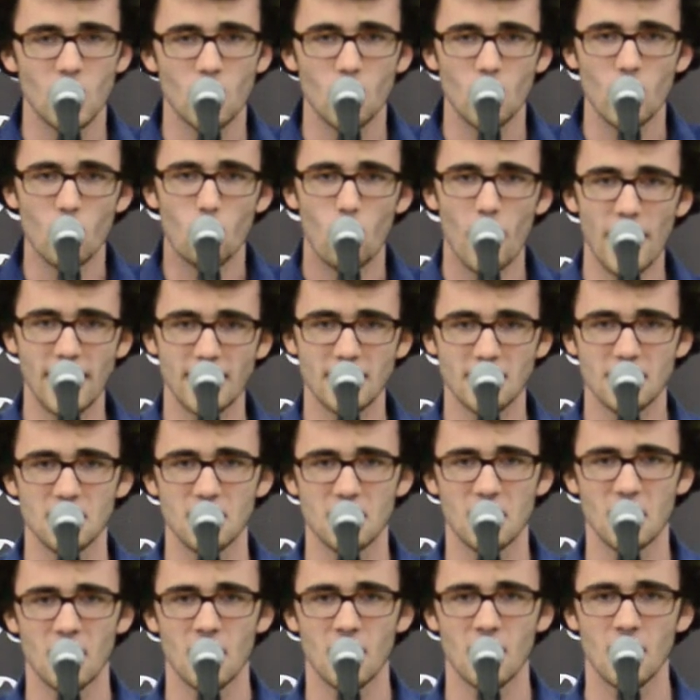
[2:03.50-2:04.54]
We
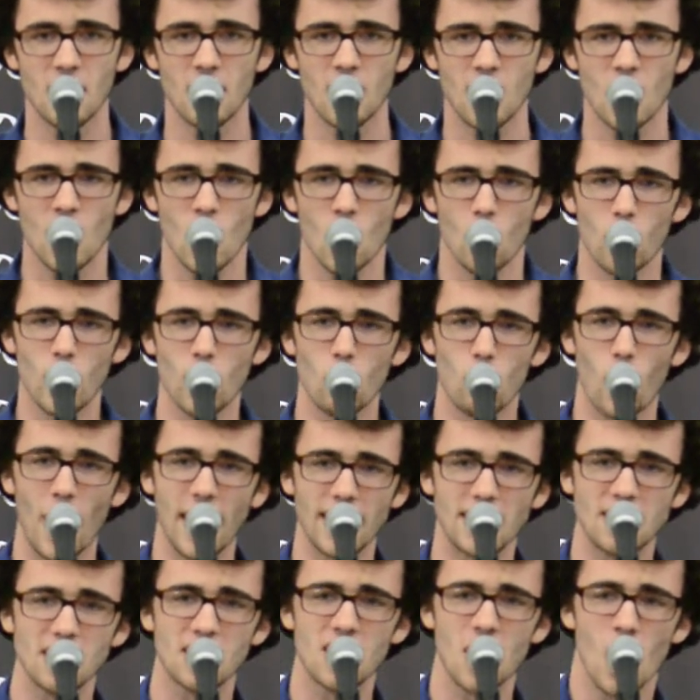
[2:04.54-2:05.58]
wait. We
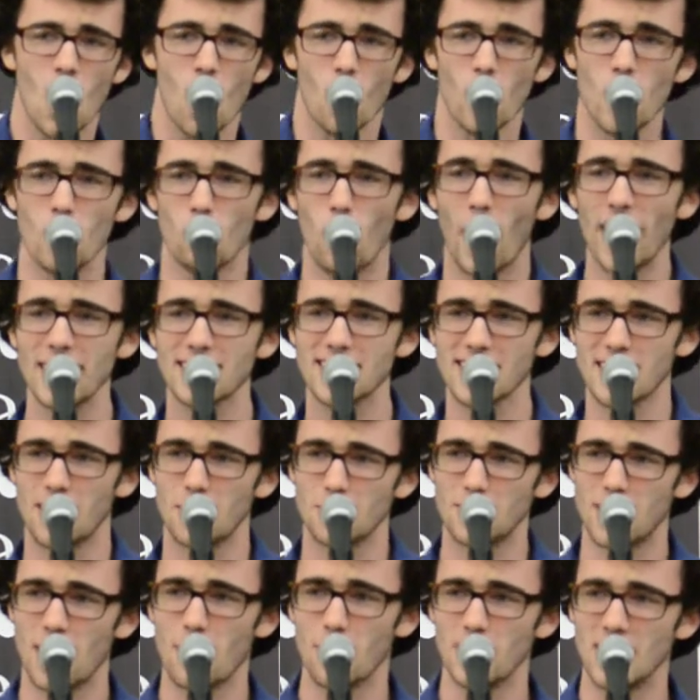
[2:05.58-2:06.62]
wait. We wait in
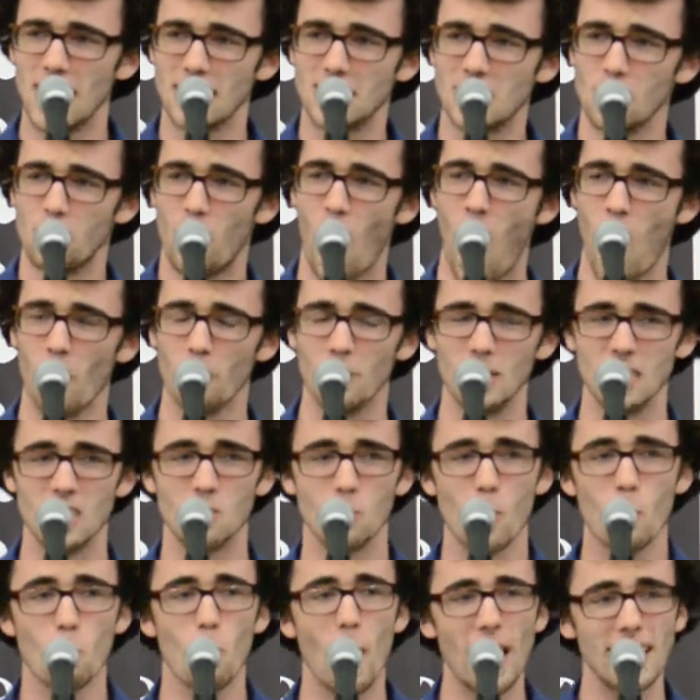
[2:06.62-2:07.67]
our derelict
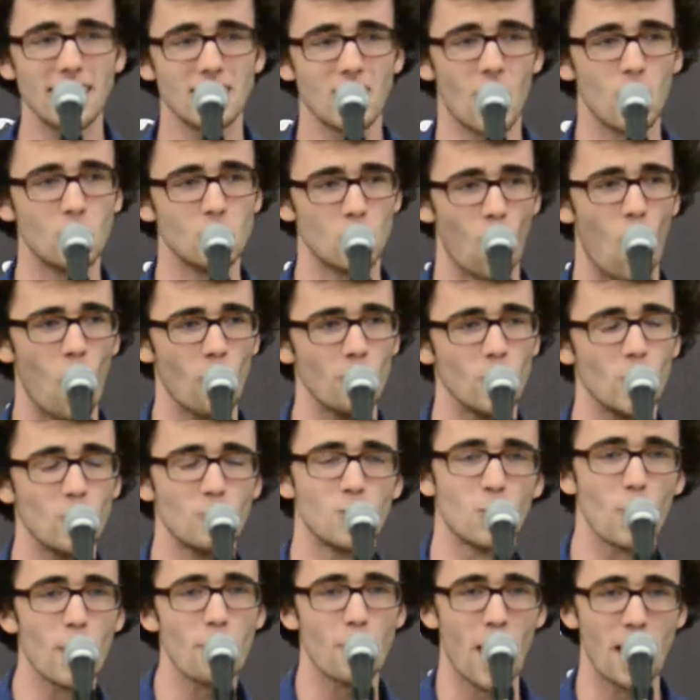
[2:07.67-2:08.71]
apartments. We wait in our dorm
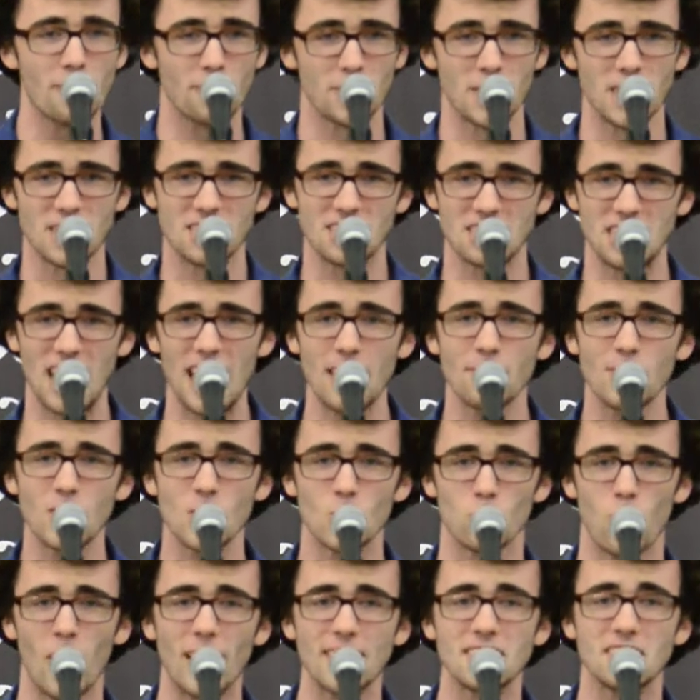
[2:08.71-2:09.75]
rooms. We wait for the
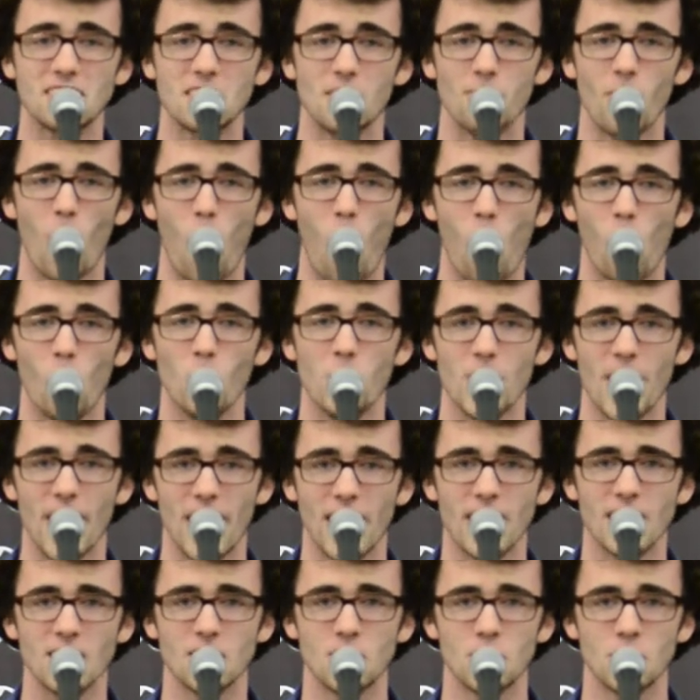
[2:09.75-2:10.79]
saving grace of old
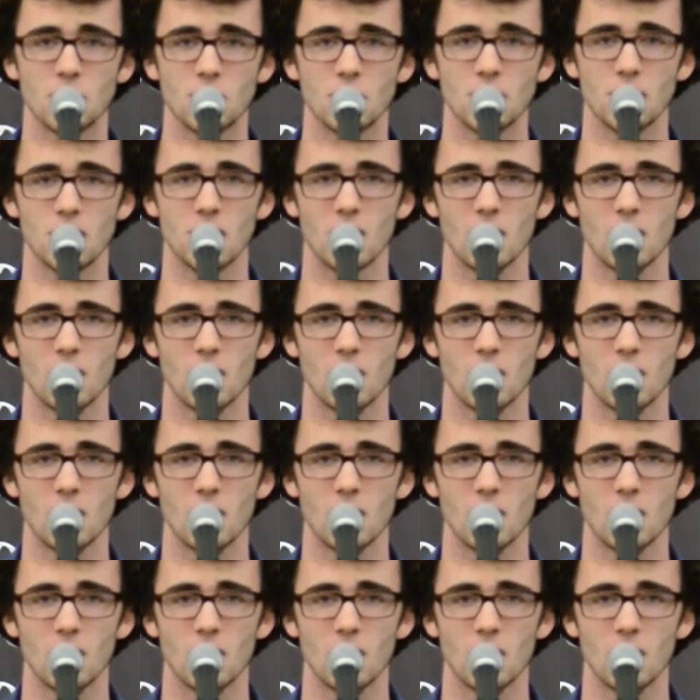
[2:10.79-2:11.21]
age.